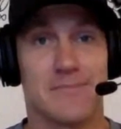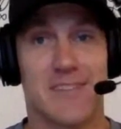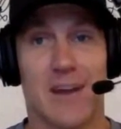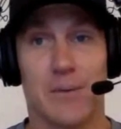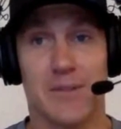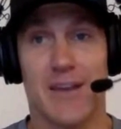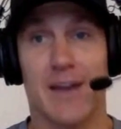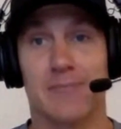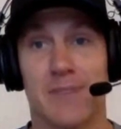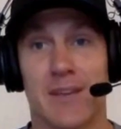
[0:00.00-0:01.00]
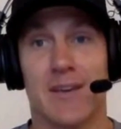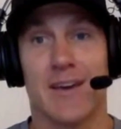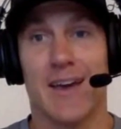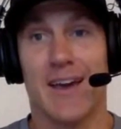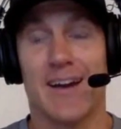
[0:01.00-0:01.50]
Down with that.
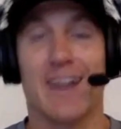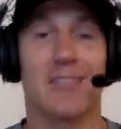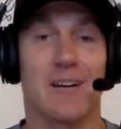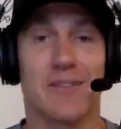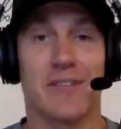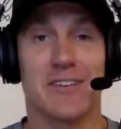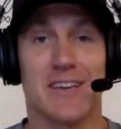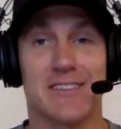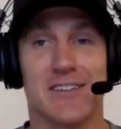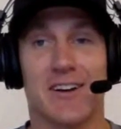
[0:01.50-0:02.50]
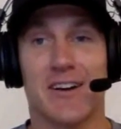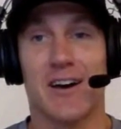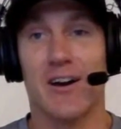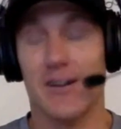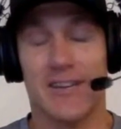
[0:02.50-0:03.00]
And I love having Casey on,
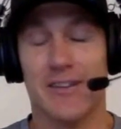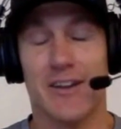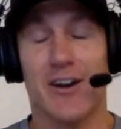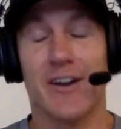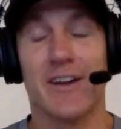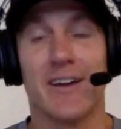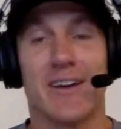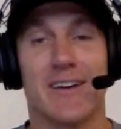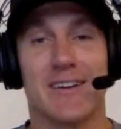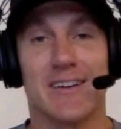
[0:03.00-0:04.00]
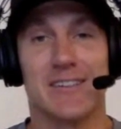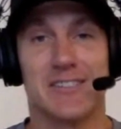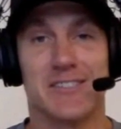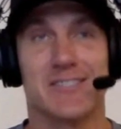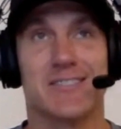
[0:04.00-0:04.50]
or Kelly on.
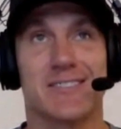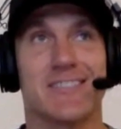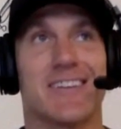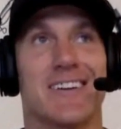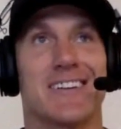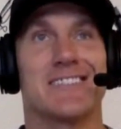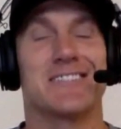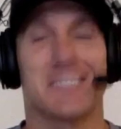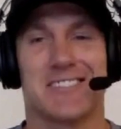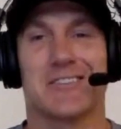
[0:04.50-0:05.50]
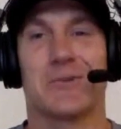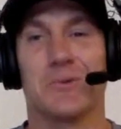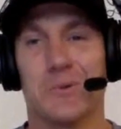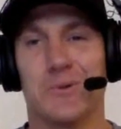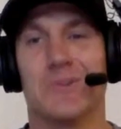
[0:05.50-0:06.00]
She's just a
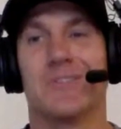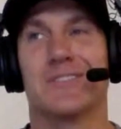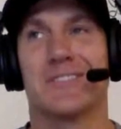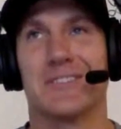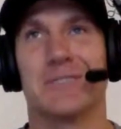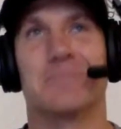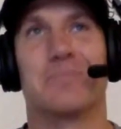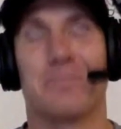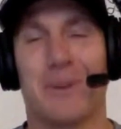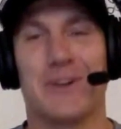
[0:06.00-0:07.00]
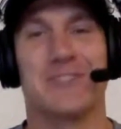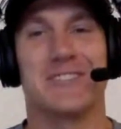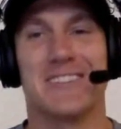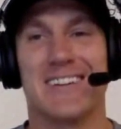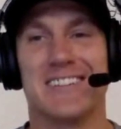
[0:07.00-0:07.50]
cool, good
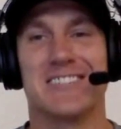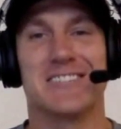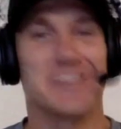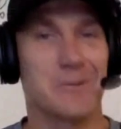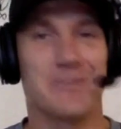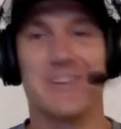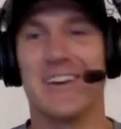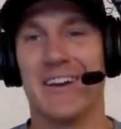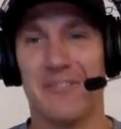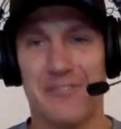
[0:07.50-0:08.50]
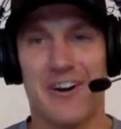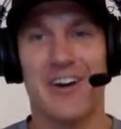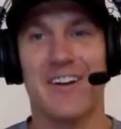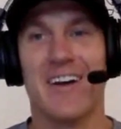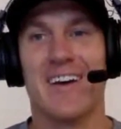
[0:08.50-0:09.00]
person, and she's goofy and
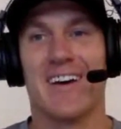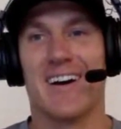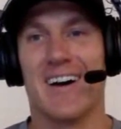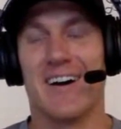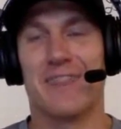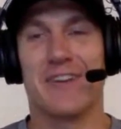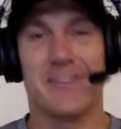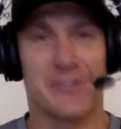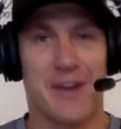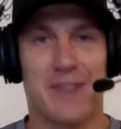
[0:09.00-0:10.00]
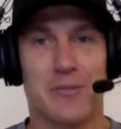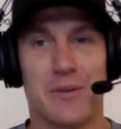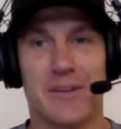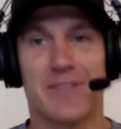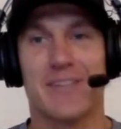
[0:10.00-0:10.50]
fun, fun to travel
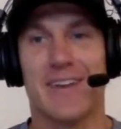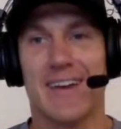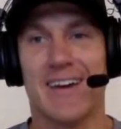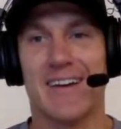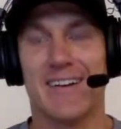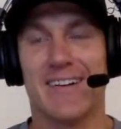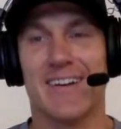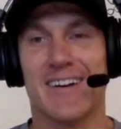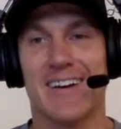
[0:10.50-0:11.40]
with. And